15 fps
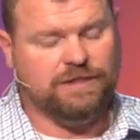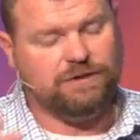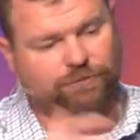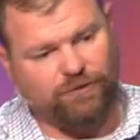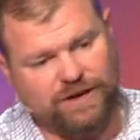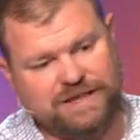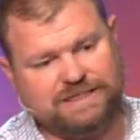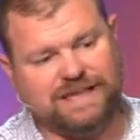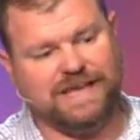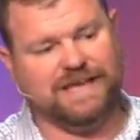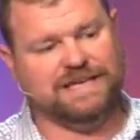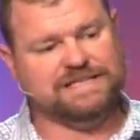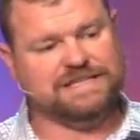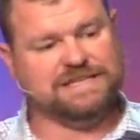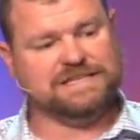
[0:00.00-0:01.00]
The funny thing
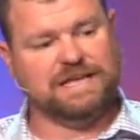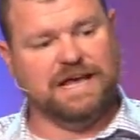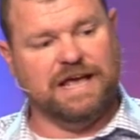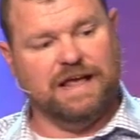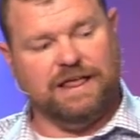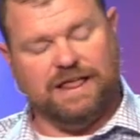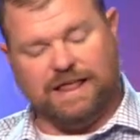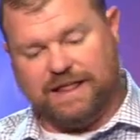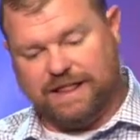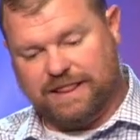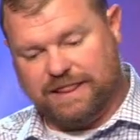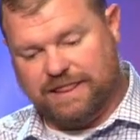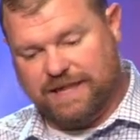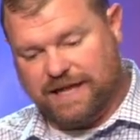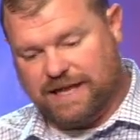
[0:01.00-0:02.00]
is
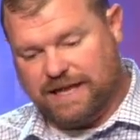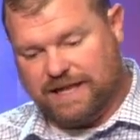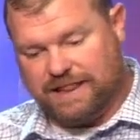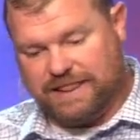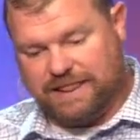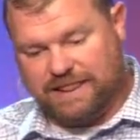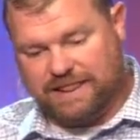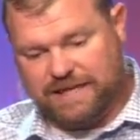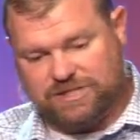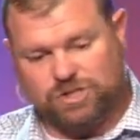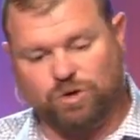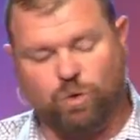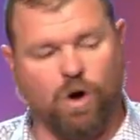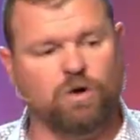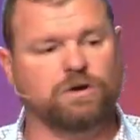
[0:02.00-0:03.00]
that
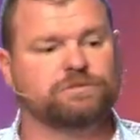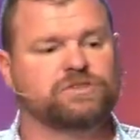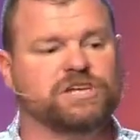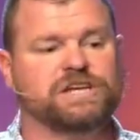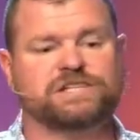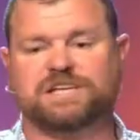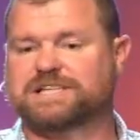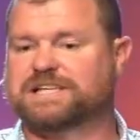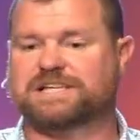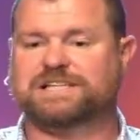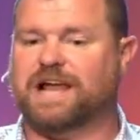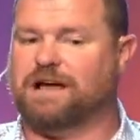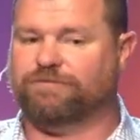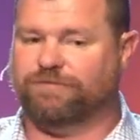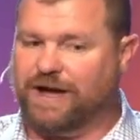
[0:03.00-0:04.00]
this quote of Jesus is
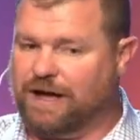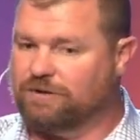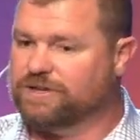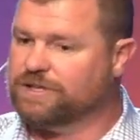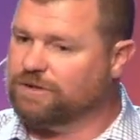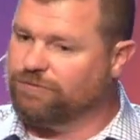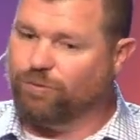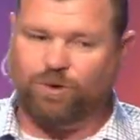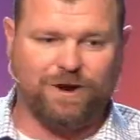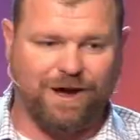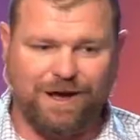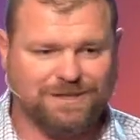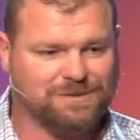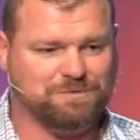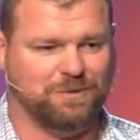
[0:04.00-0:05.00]
not found in the four
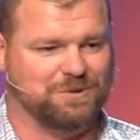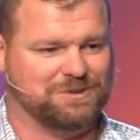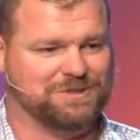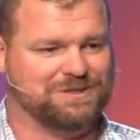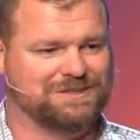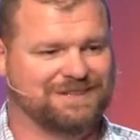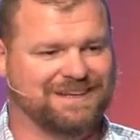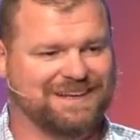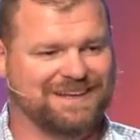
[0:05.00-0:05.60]
Gospels.